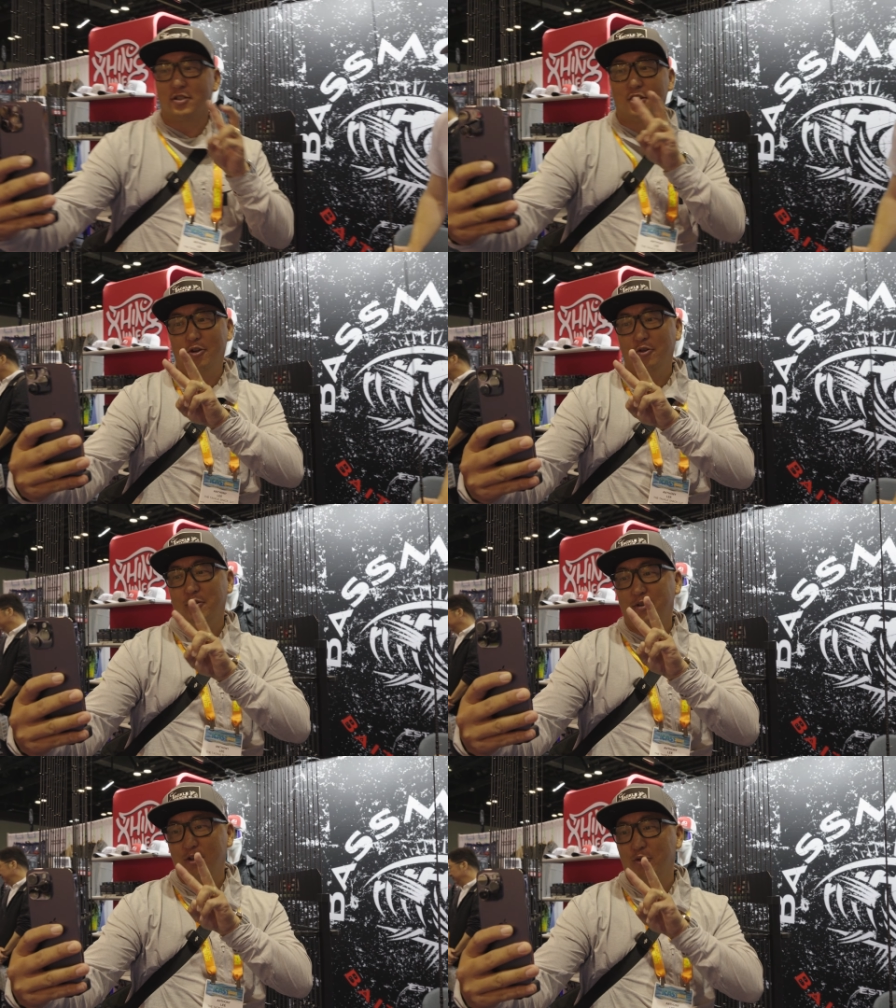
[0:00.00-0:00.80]

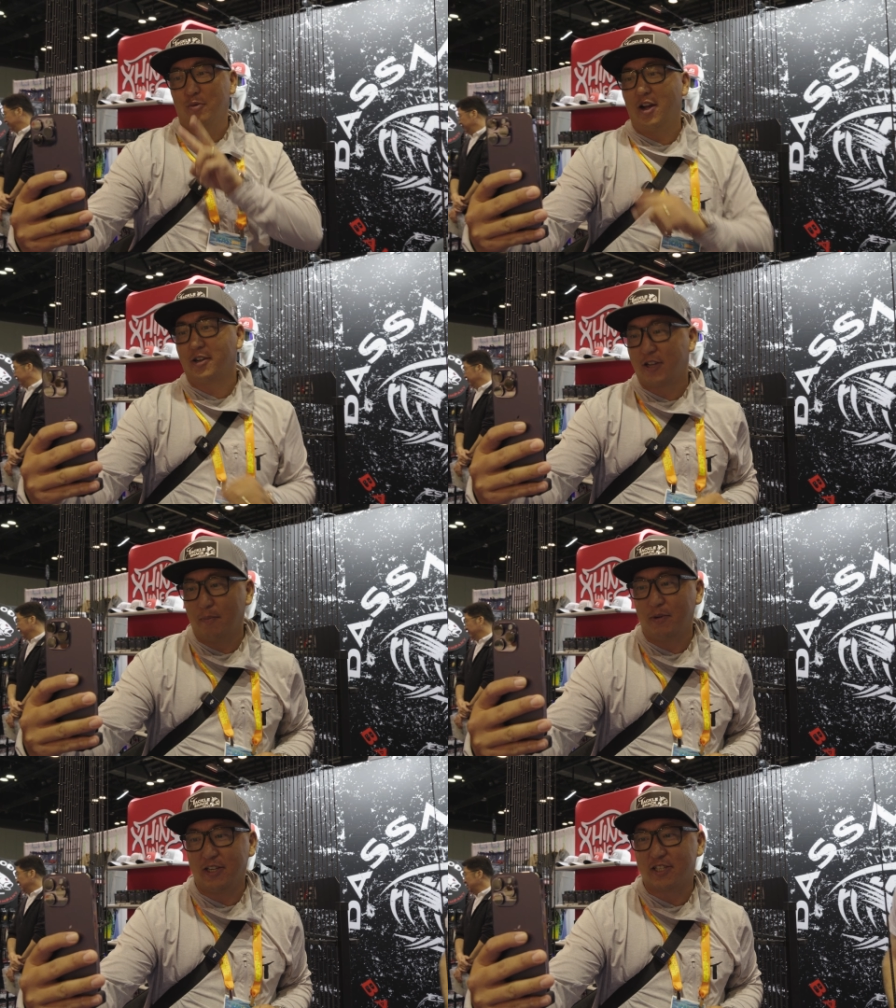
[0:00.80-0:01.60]
two new rod
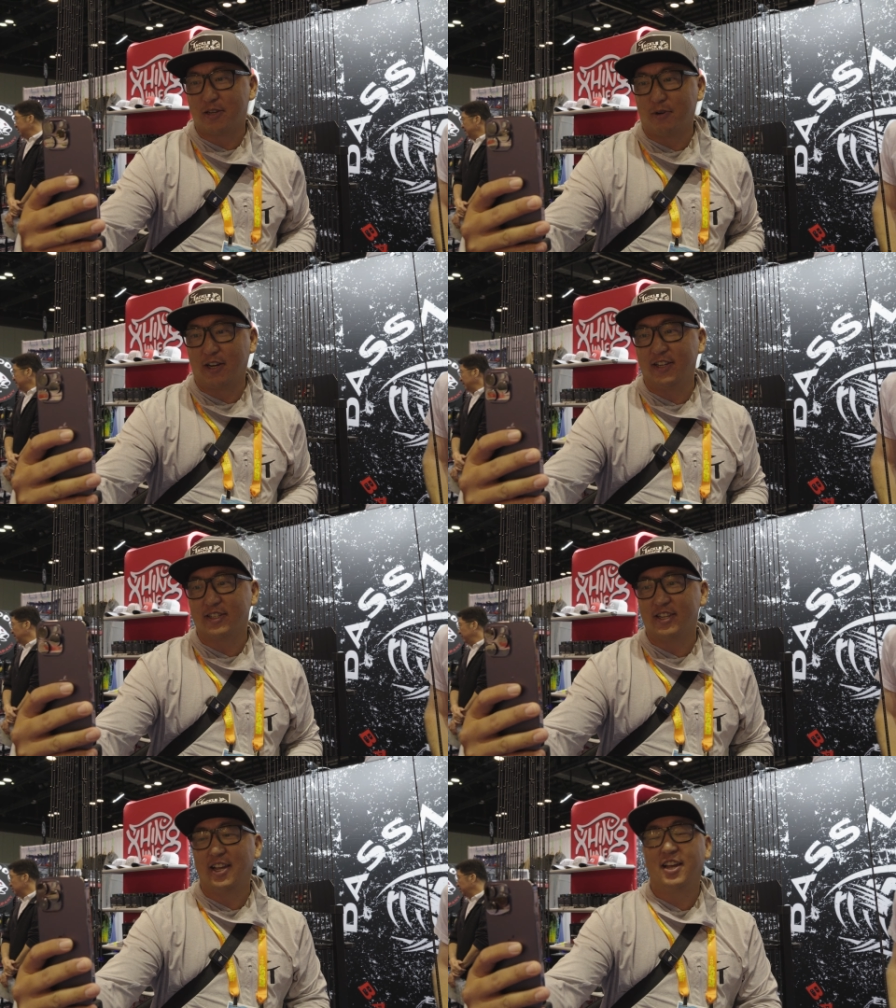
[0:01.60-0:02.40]
companies to bring in
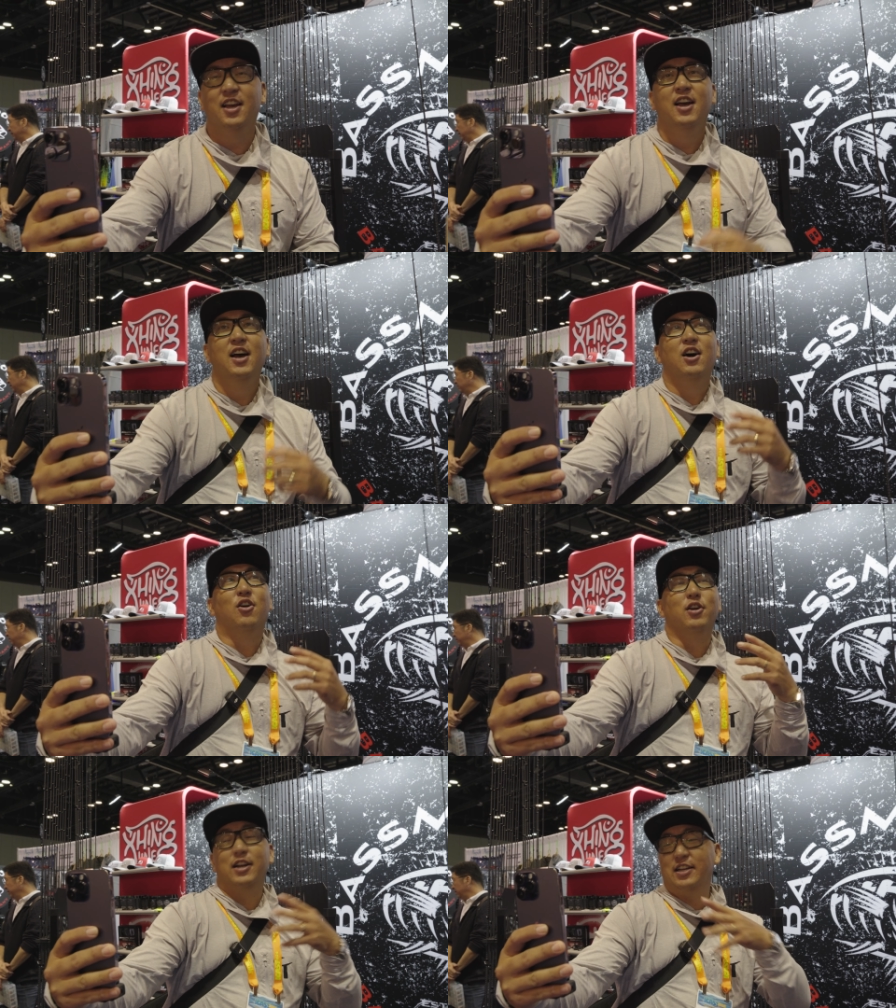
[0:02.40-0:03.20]
today,
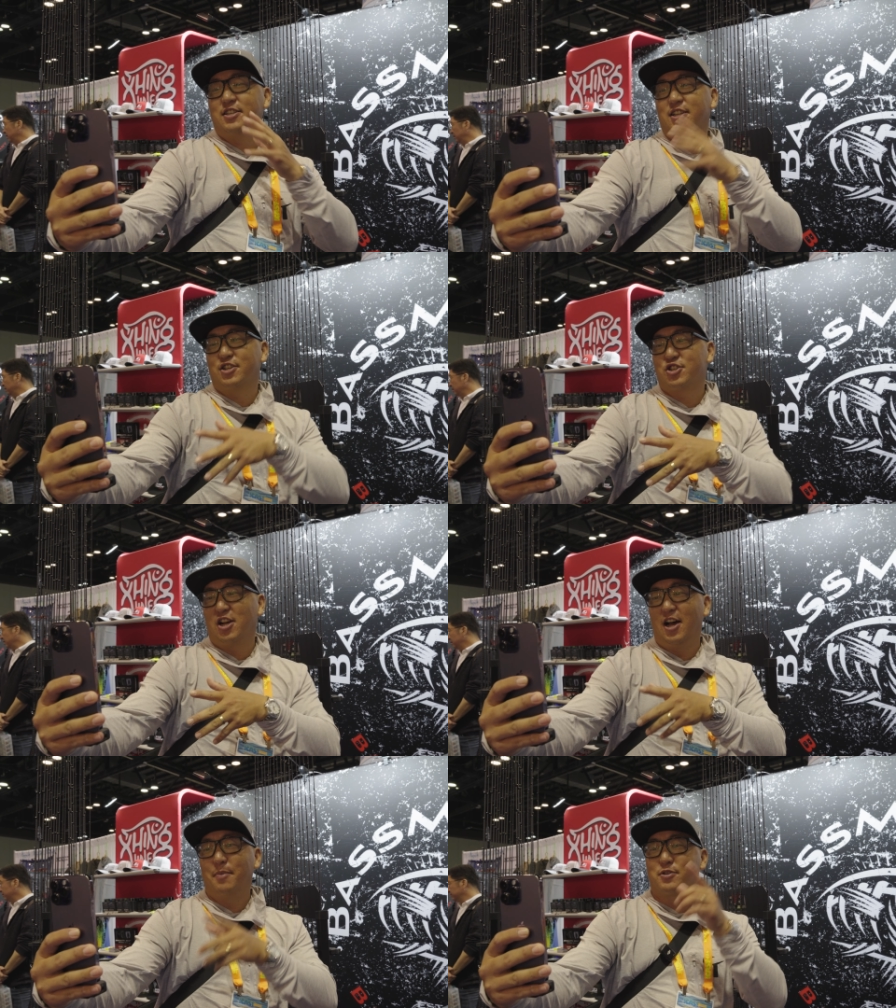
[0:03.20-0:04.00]
or into the
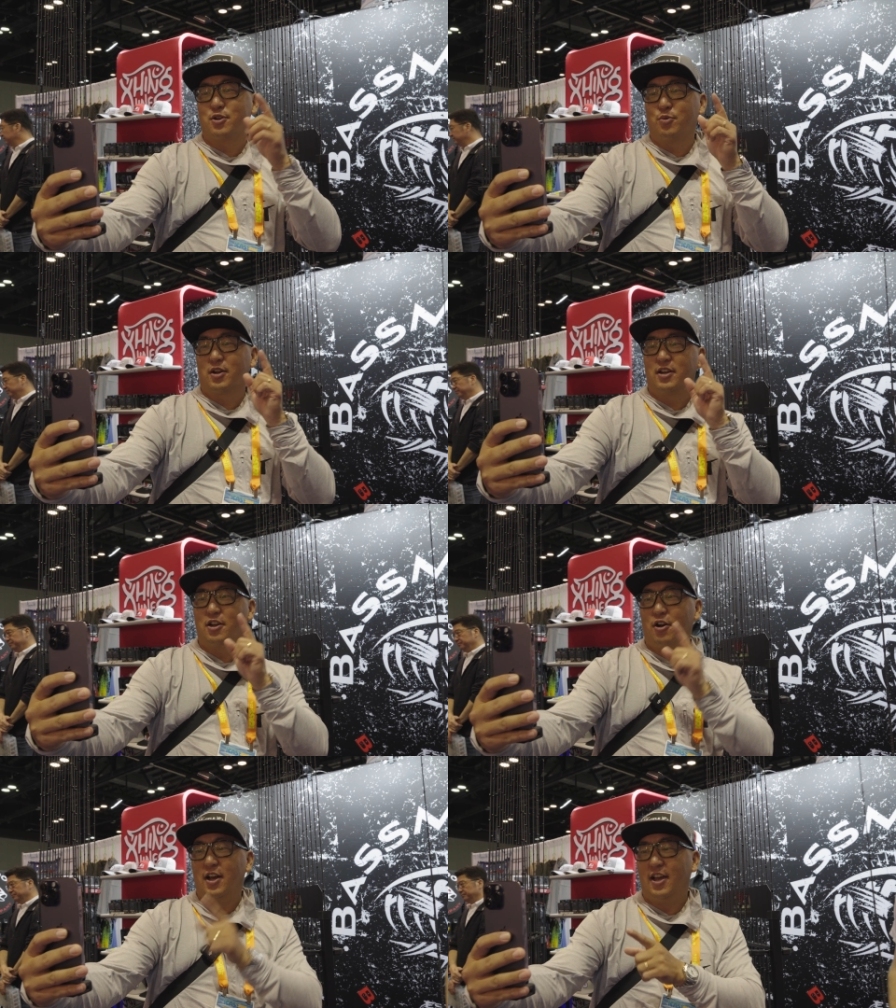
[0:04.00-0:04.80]
shop, so we're gonna
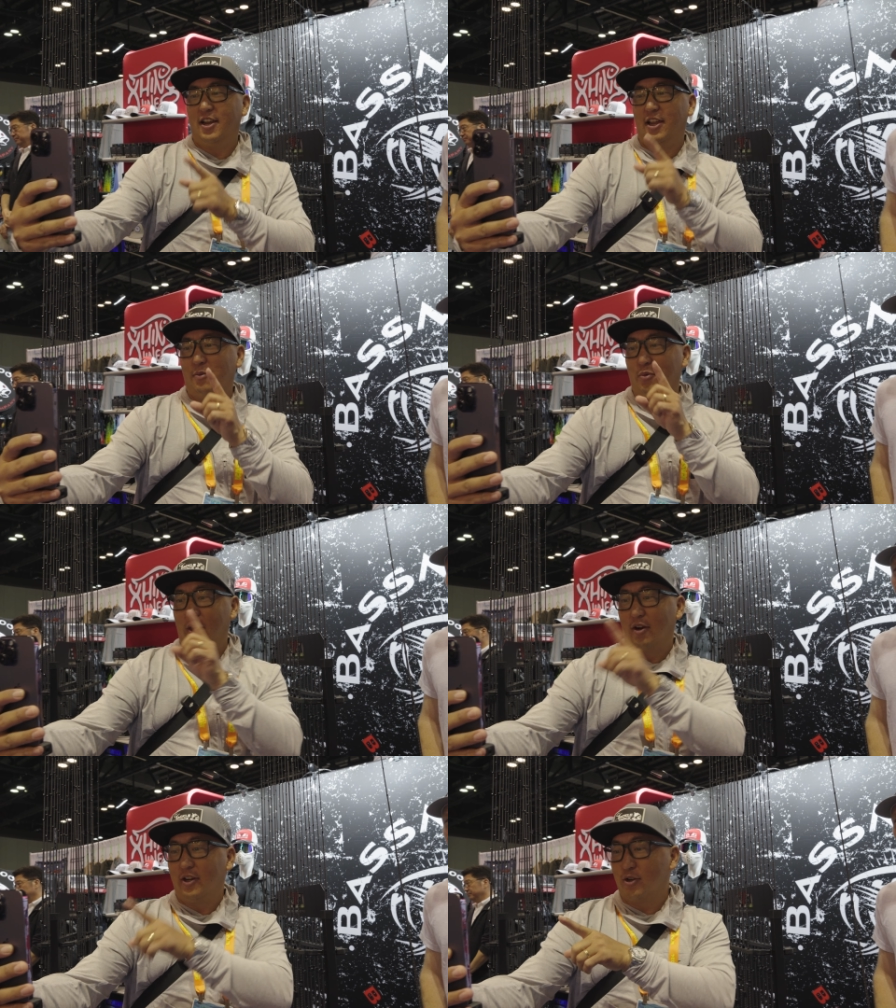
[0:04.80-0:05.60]
go ahead and
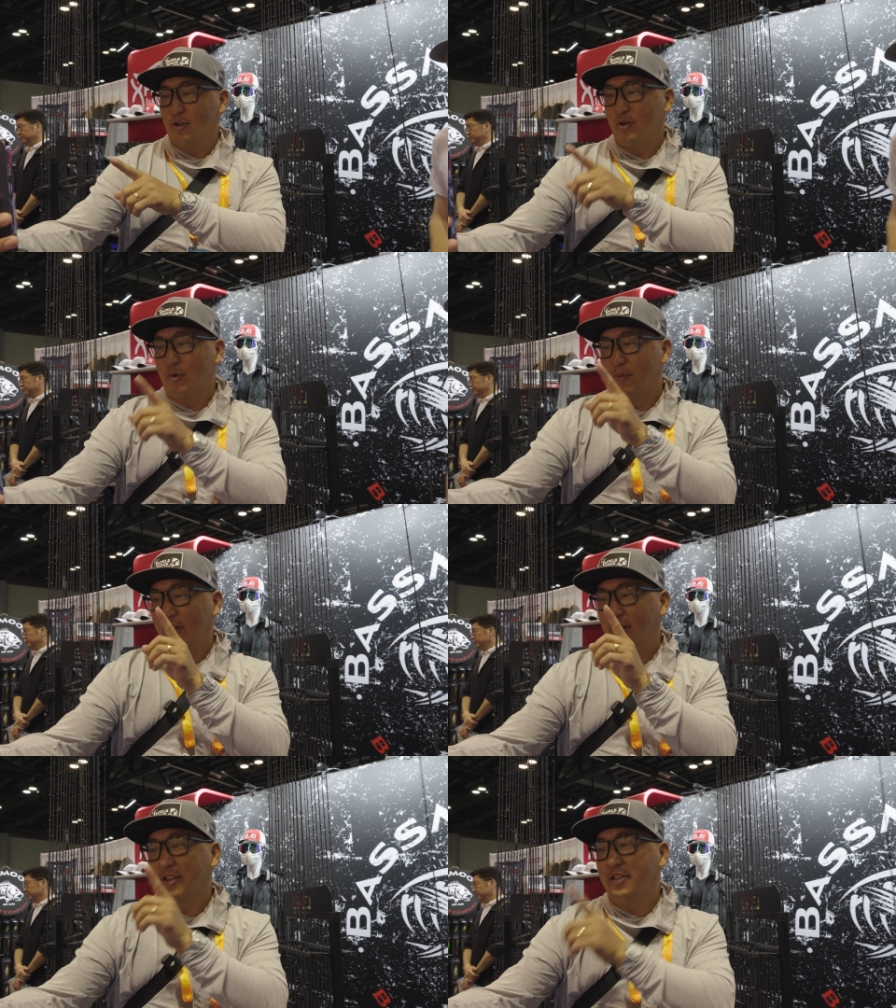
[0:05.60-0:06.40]
we already told you we're
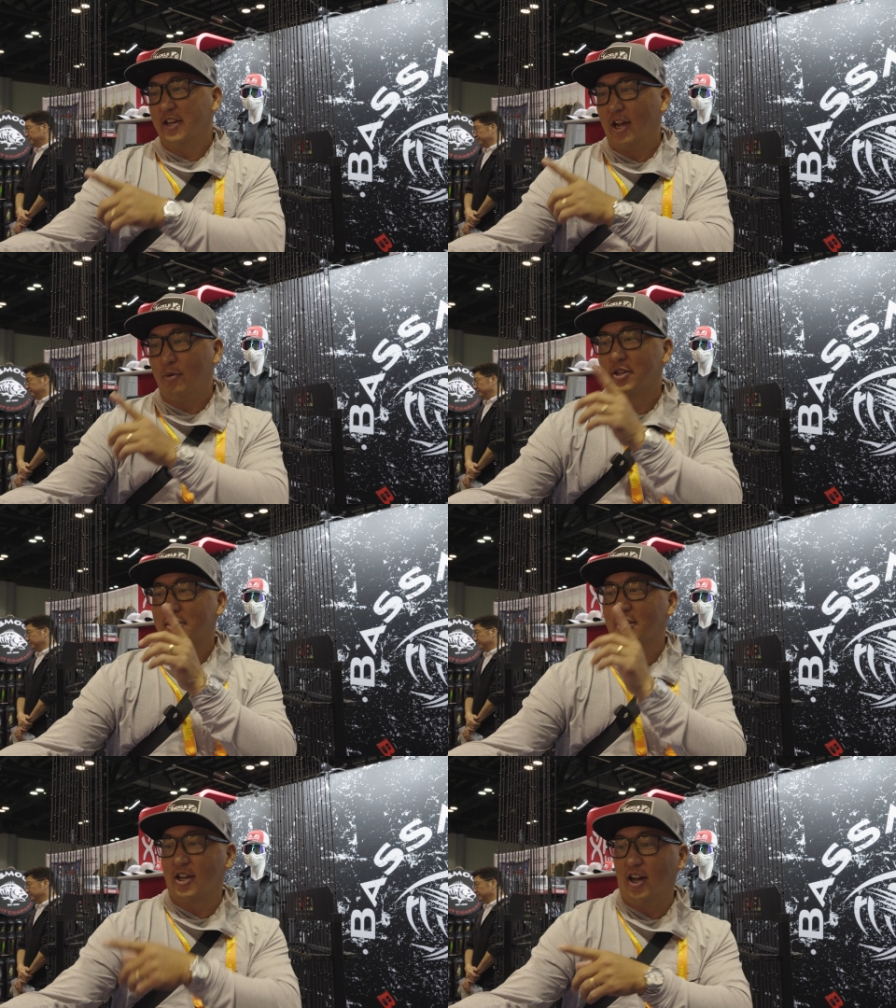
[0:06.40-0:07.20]
bringing in the
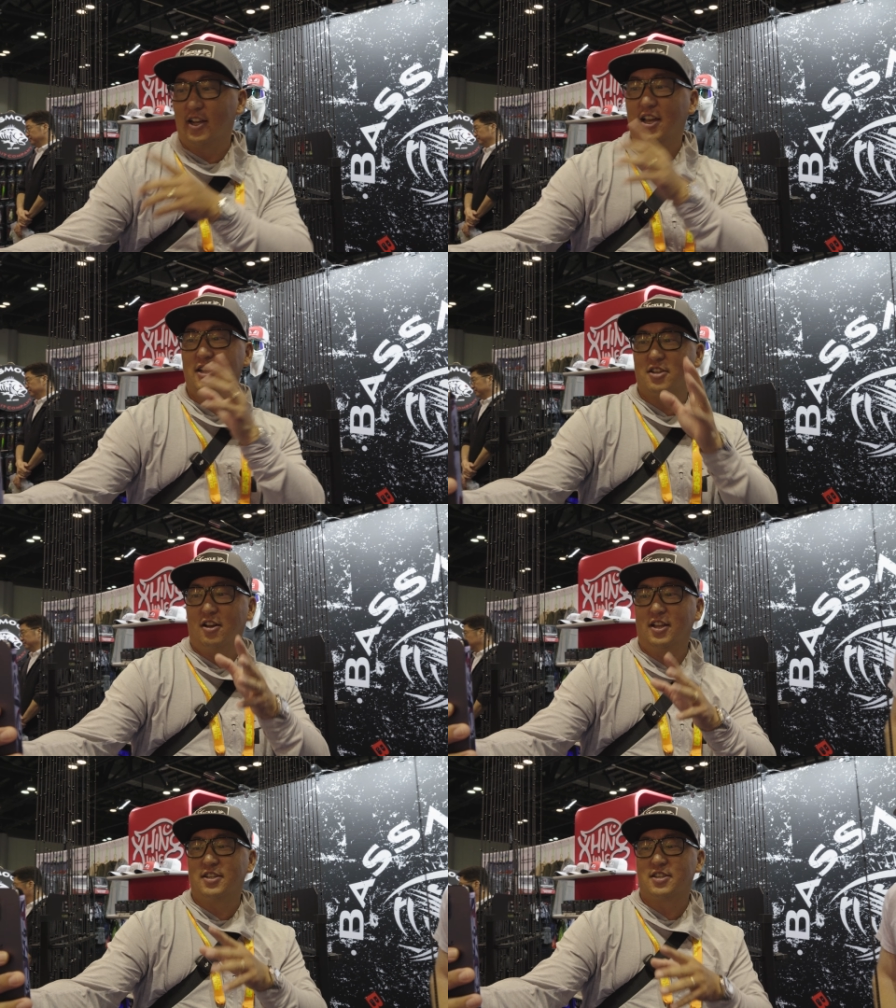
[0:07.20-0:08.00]
Daiwas, the Kages,
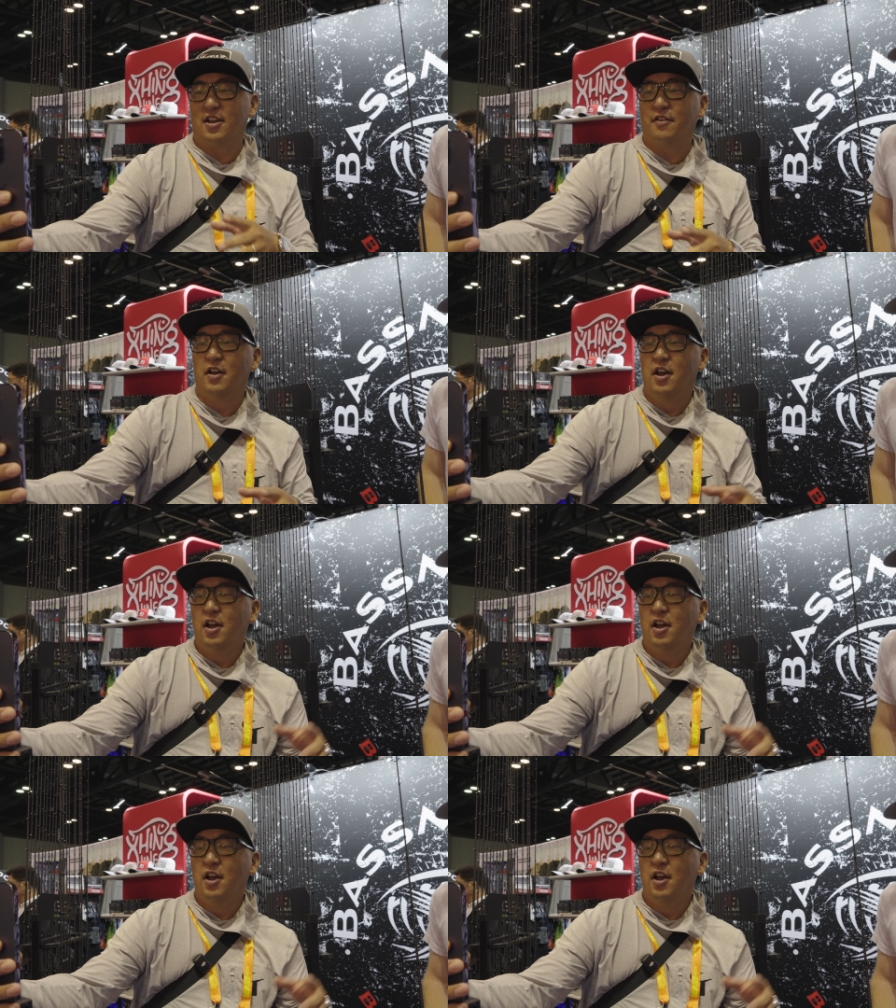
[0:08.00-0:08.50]
all that stuff.